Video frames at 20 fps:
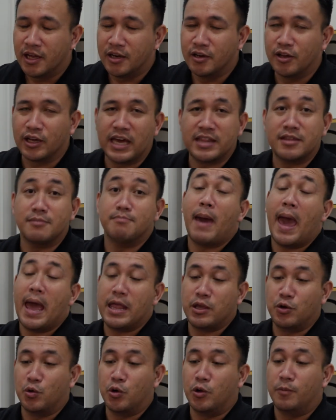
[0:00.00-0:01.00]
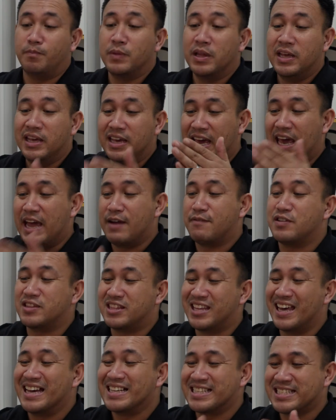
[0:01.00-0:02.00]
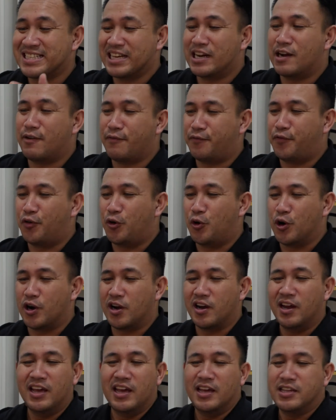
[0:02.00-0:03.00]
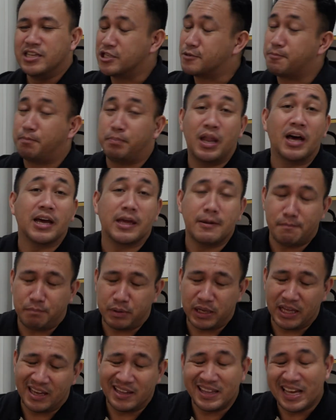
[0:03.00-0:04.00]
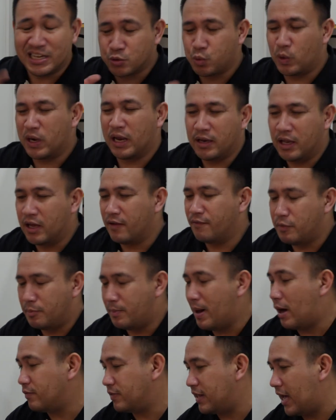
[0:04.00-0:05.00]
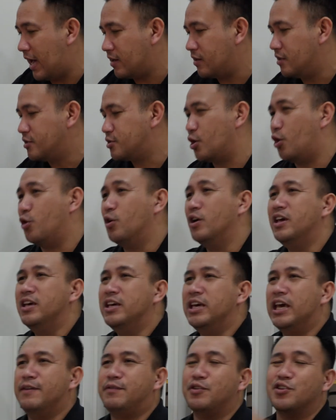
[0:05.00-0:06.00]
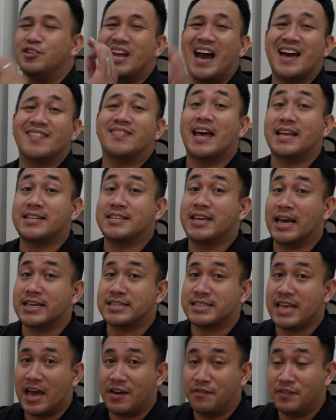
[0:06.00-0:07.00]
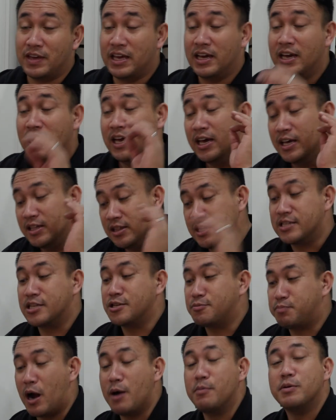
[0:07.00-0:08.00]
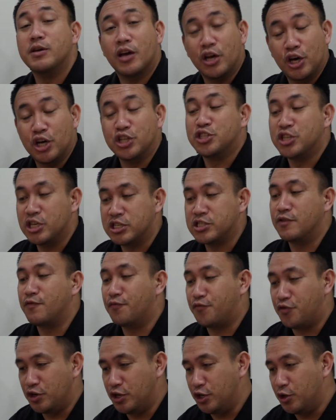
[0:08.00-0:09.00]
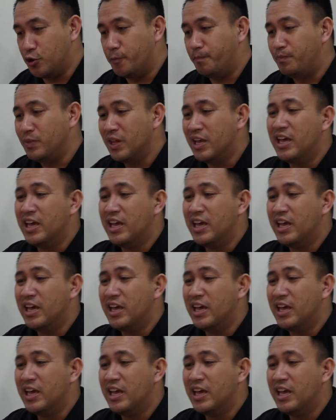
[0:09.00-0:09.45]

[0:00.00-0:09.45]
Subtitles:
manual. Everything is set up for this plug and play. That's what I love about that. So if you're not that tech savvy, this is probably a good system for you.